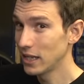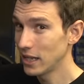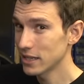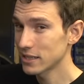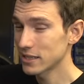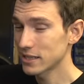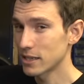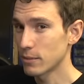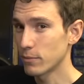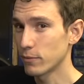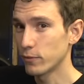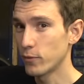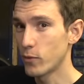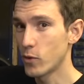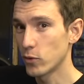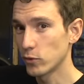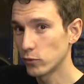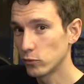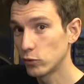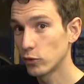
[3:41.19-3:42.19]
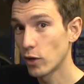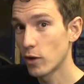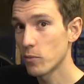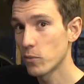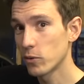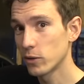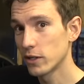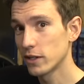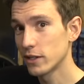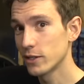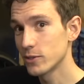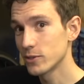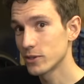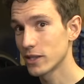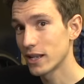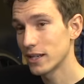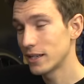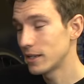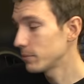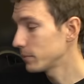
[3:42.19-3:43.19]
as I said before, don't want to lose
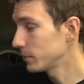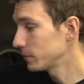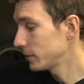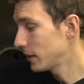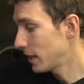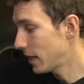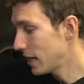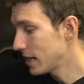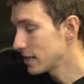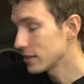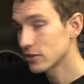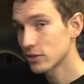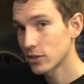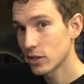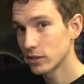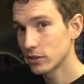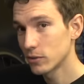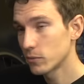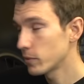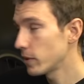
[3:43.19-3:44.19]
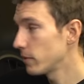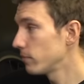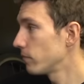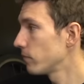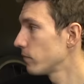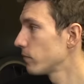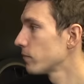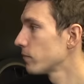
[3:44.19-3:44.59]
that nipple inside the rim.